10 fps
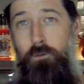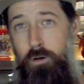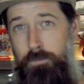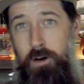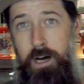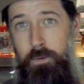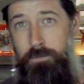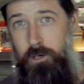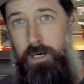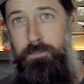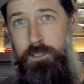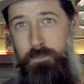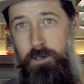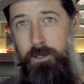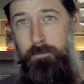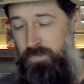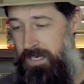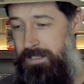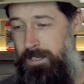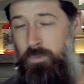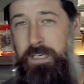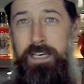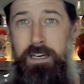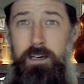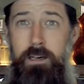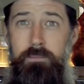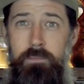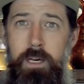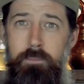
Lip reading: Fortify it with a grape spirit, and then we get a